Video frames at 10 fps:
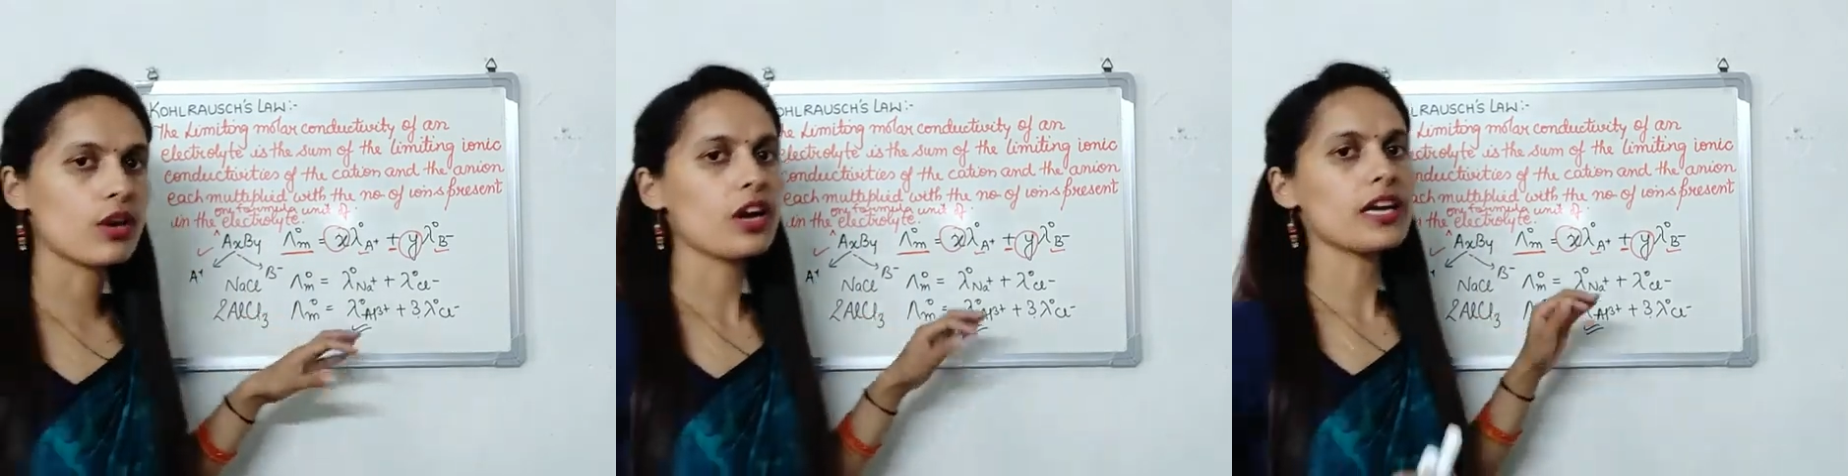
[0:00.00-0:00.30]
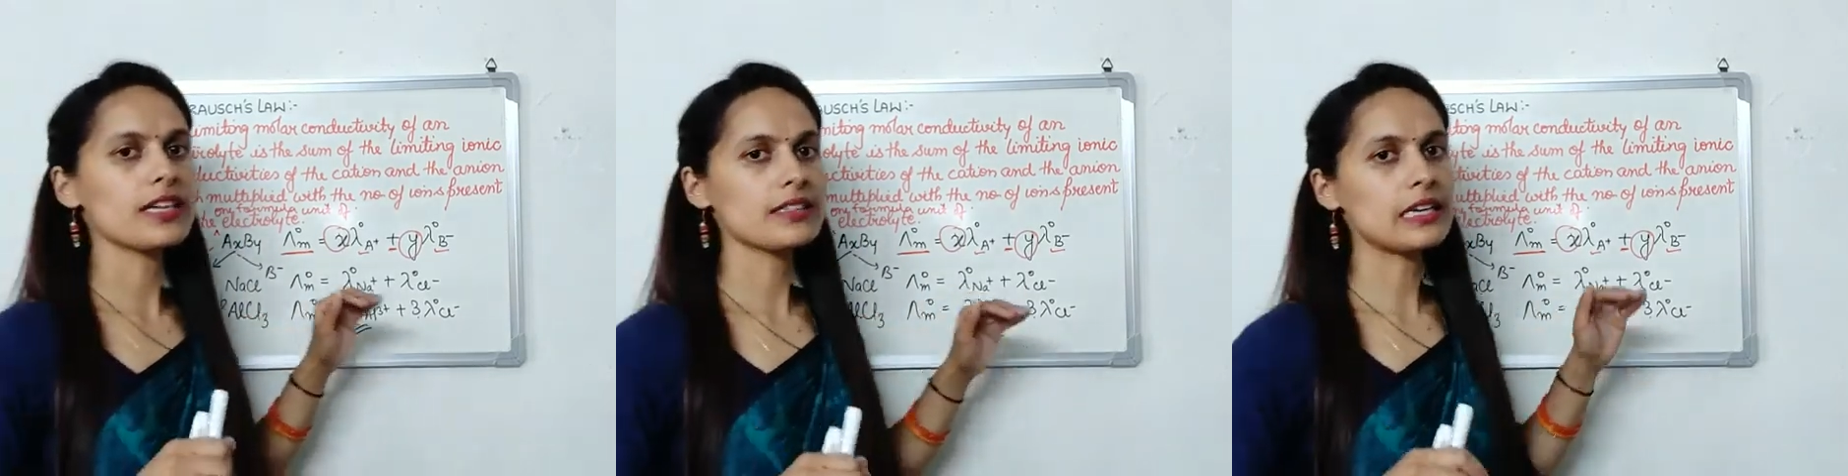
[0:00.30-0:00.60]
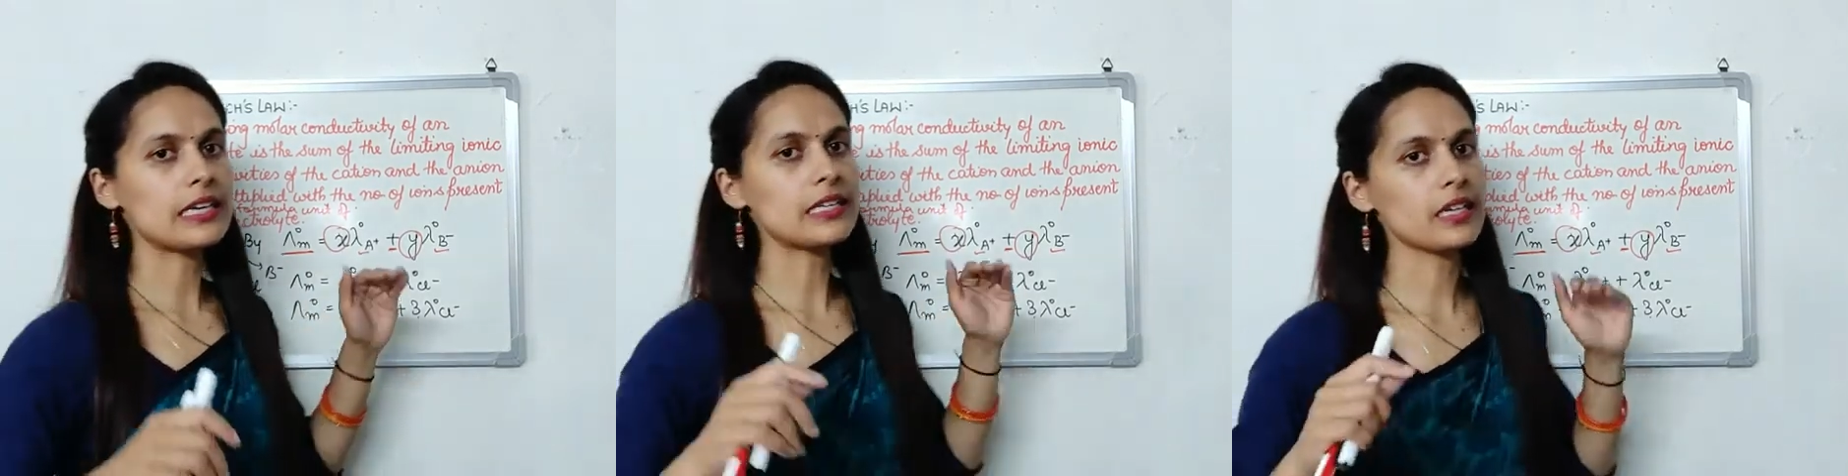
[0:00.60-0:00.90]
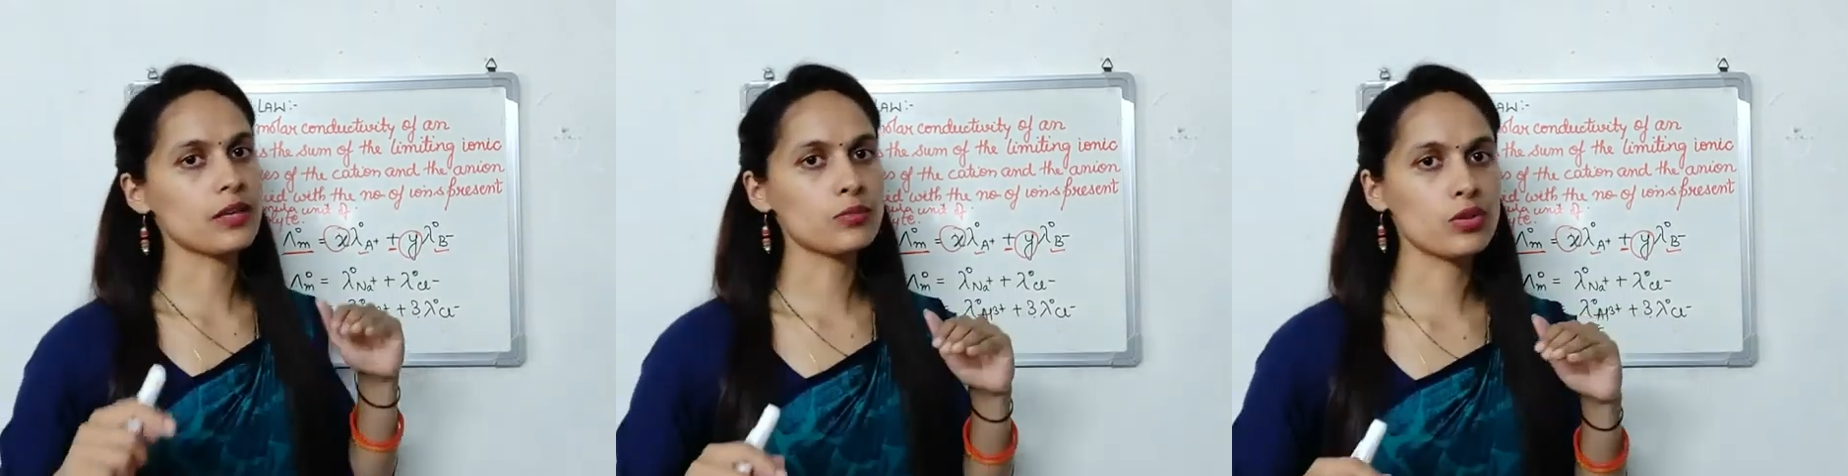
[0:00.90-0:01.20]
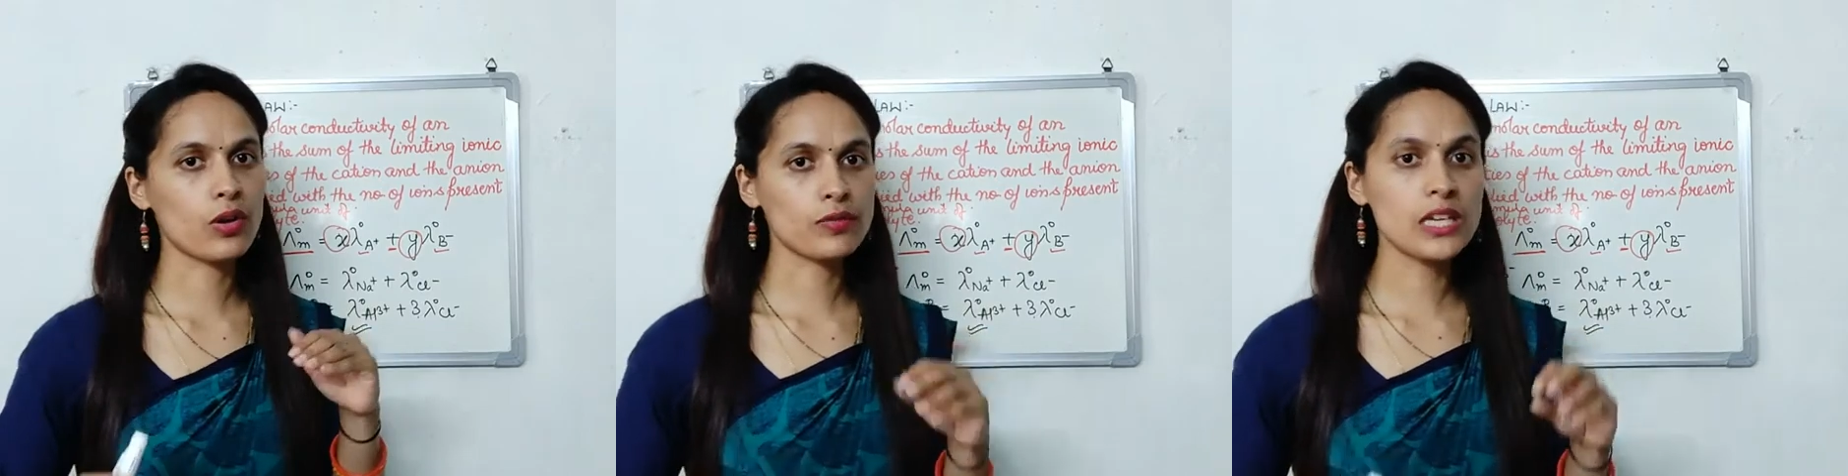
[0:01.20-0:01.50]
law is in
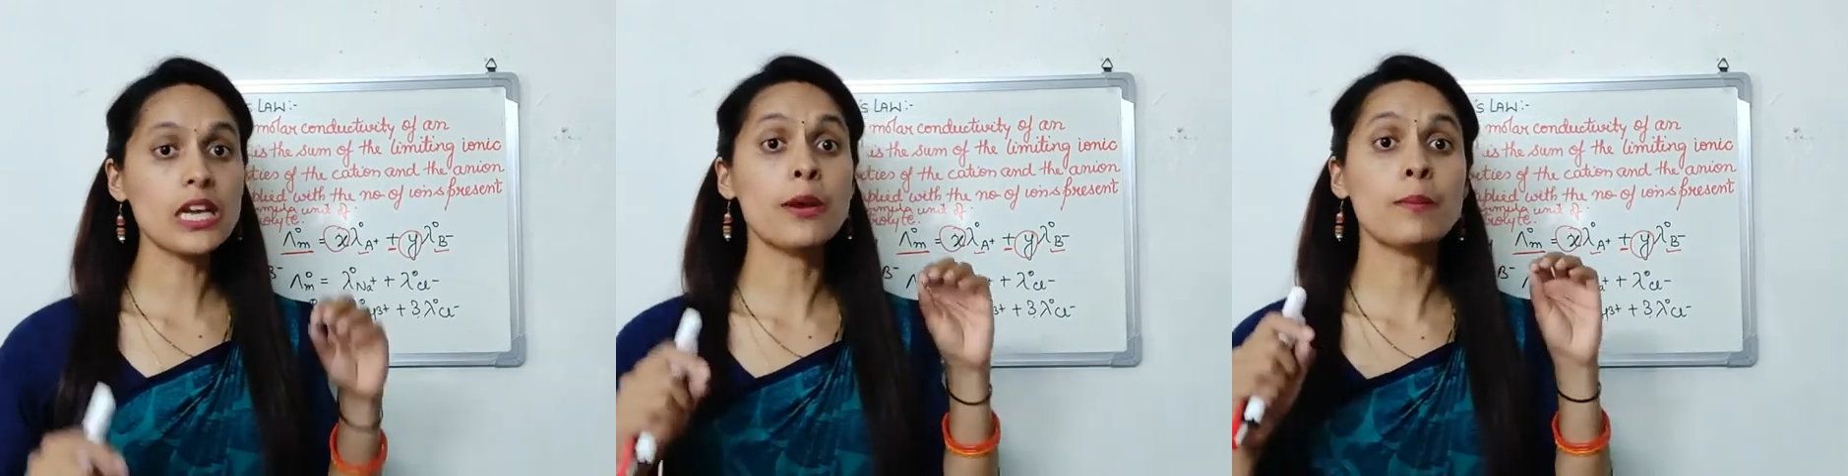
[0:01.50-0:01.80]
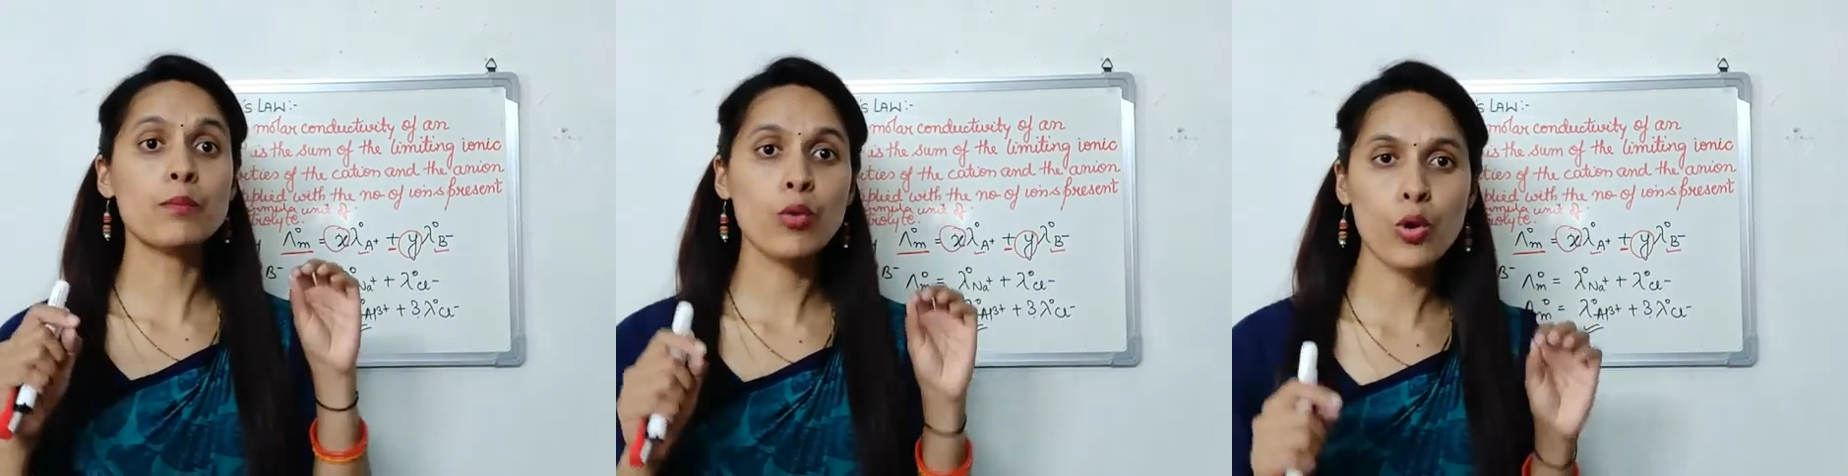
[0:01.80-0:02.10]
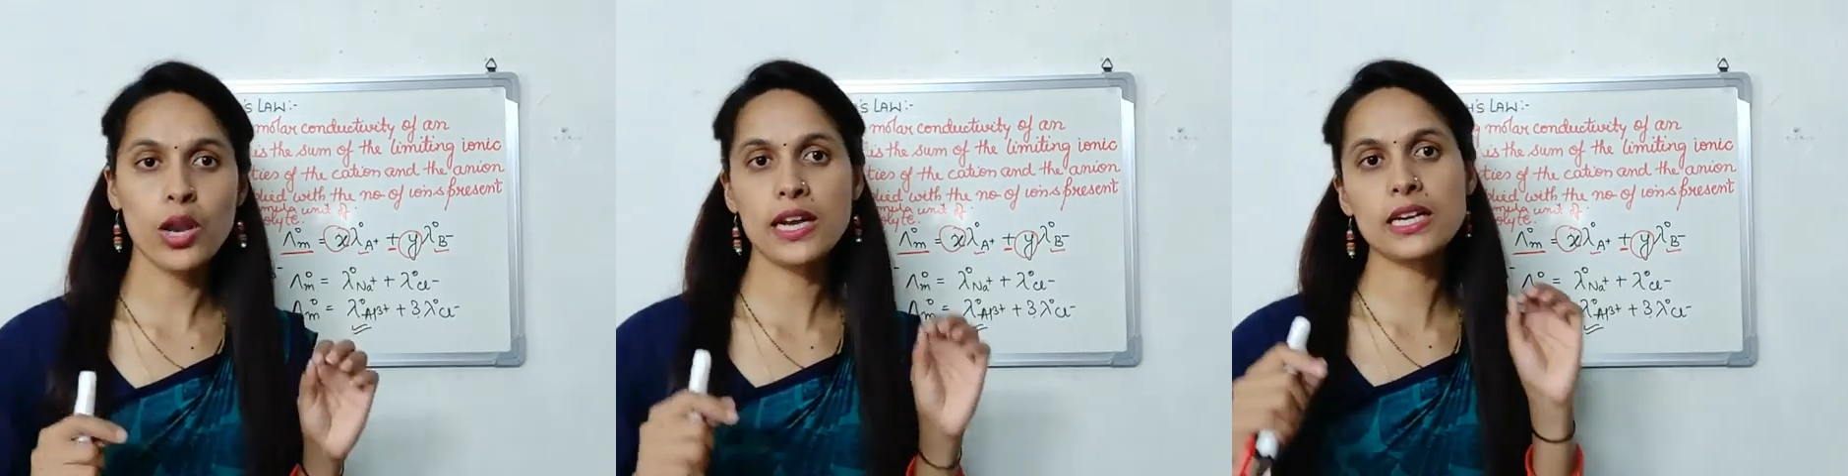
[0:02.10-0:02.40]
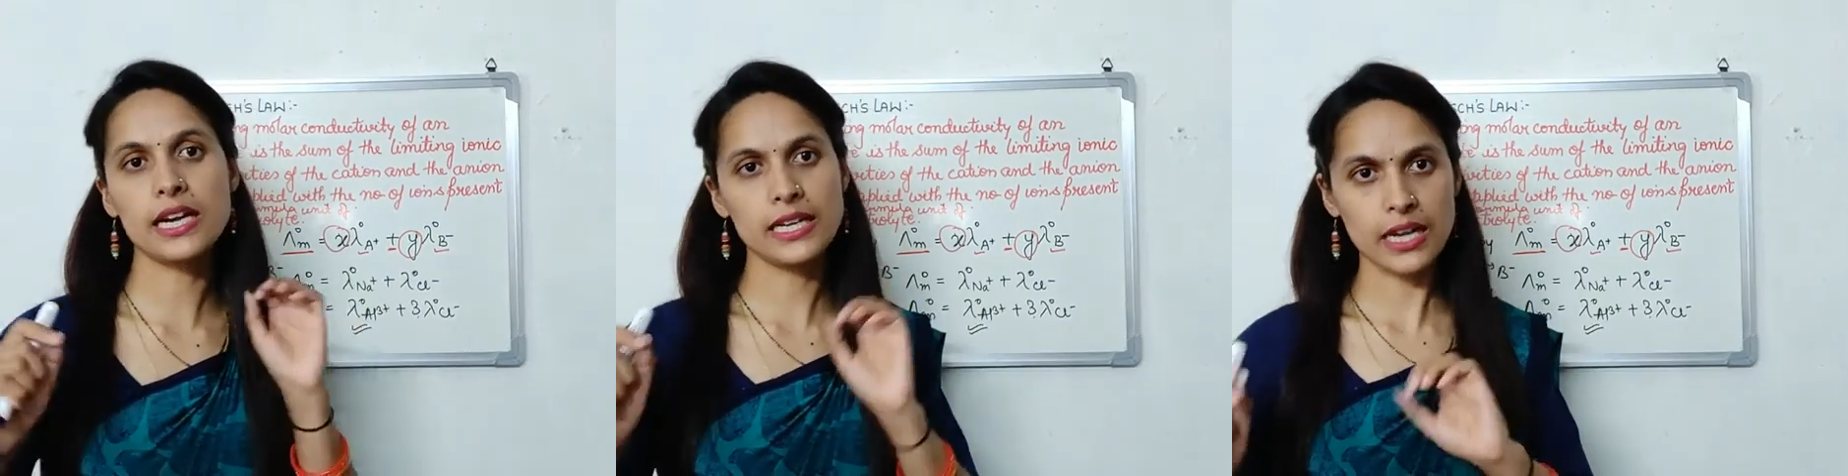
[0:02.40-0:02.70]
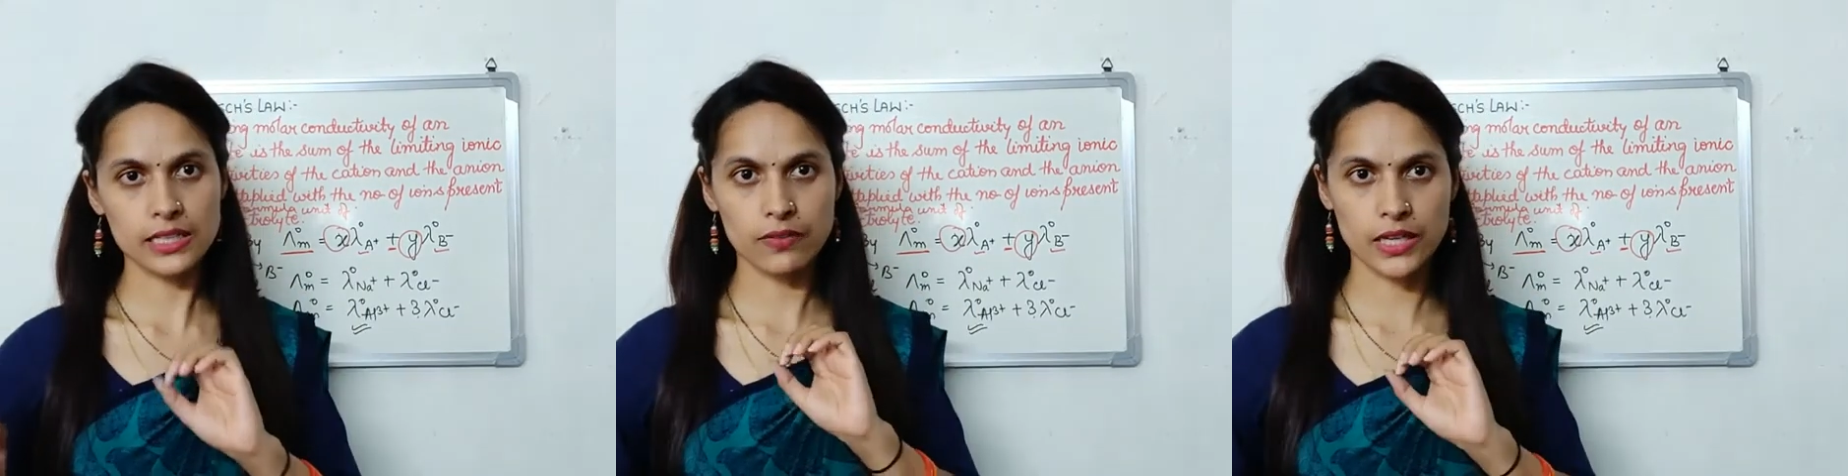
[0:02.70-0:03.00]
terms of the molar
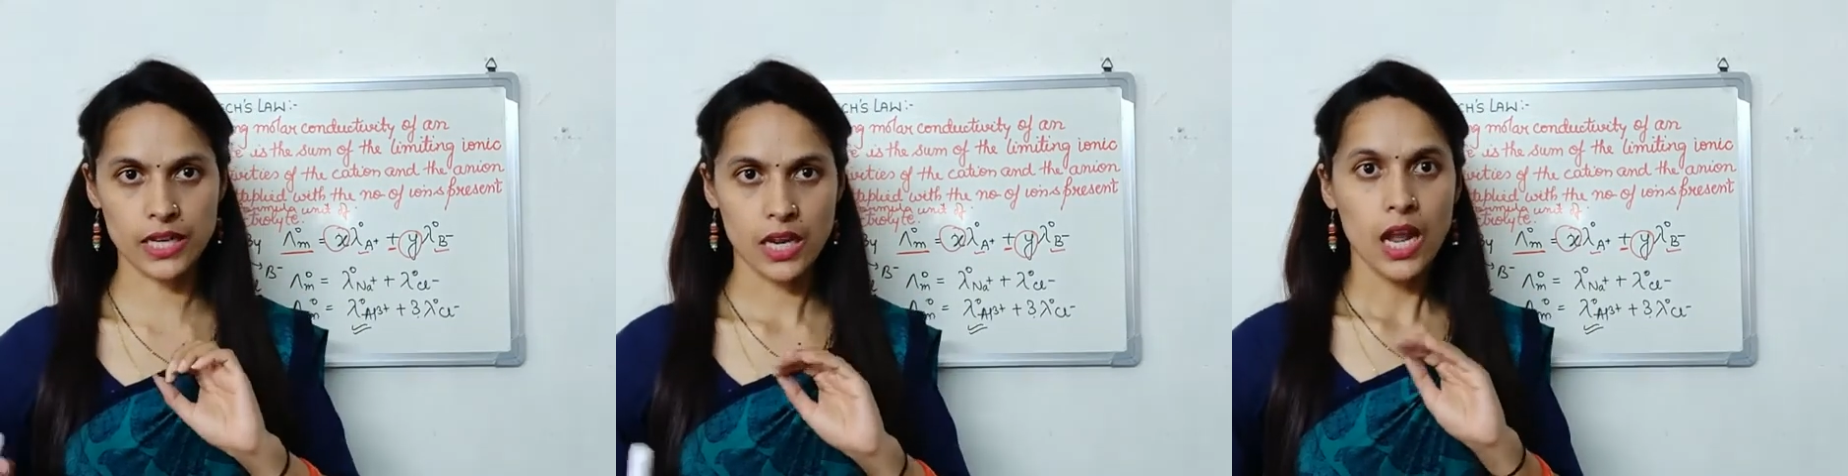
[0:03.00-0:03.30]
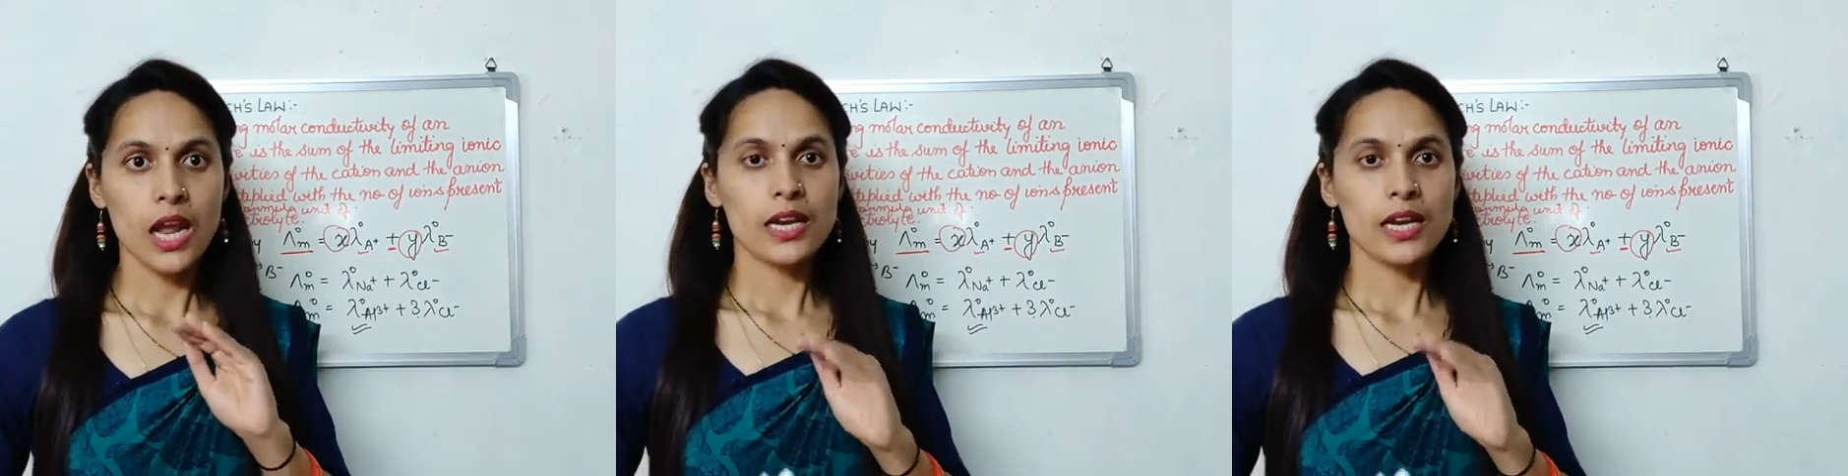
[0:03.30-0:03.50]
conductivity.